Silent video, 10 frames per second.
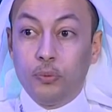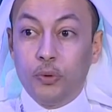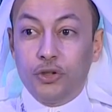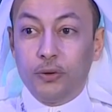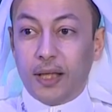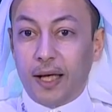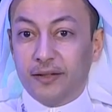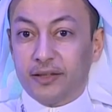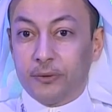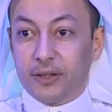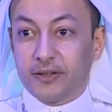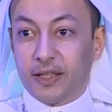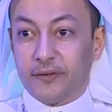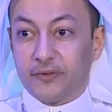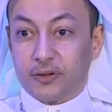We should ask
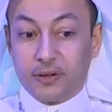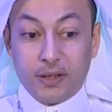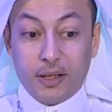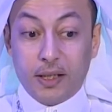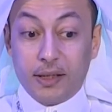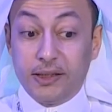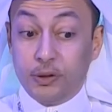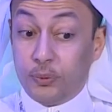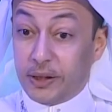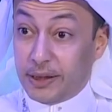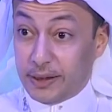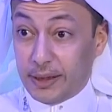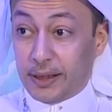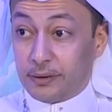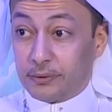ourselves, did we get
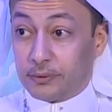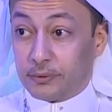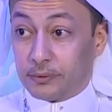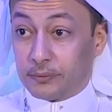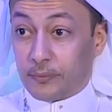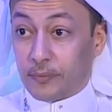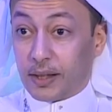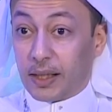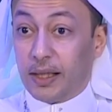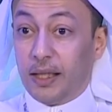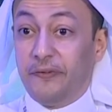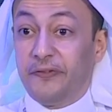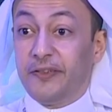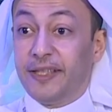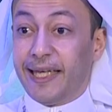there?
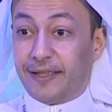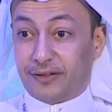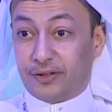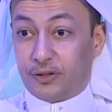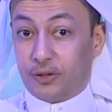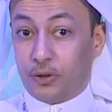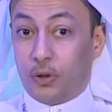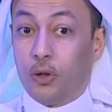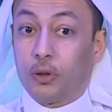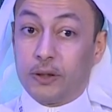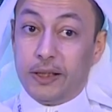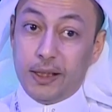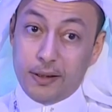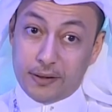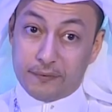If yes, or
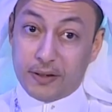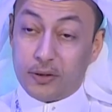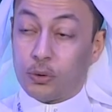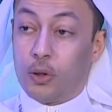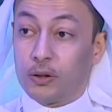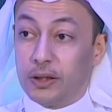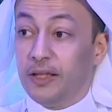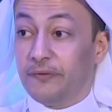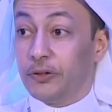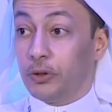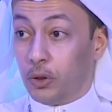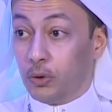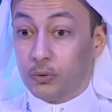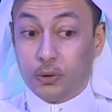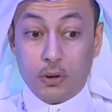even
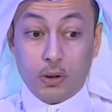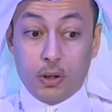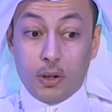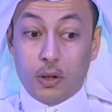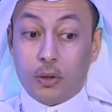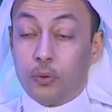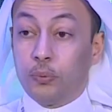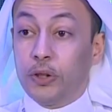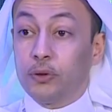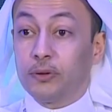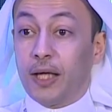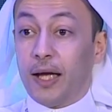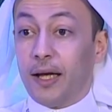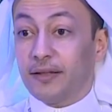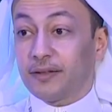no, we
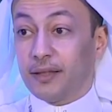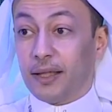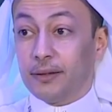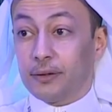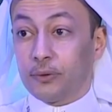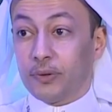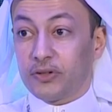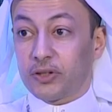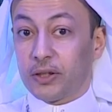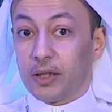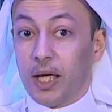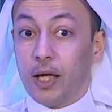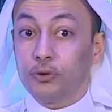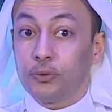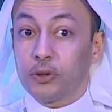could ask the other question,
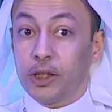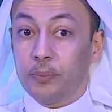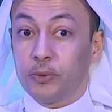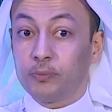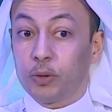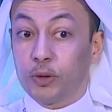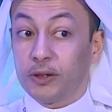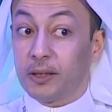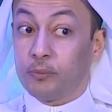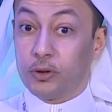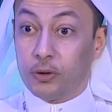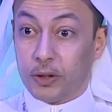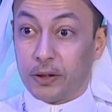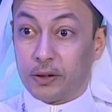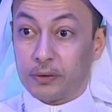how to keep the momentum
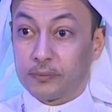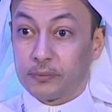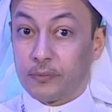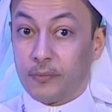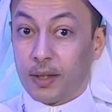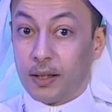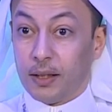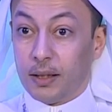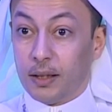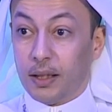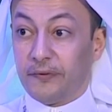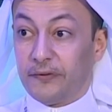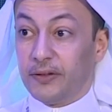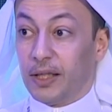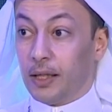going.
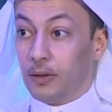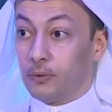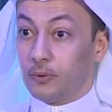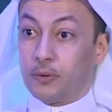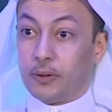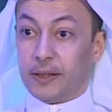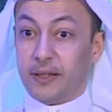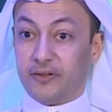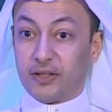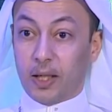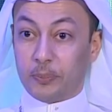If now there is a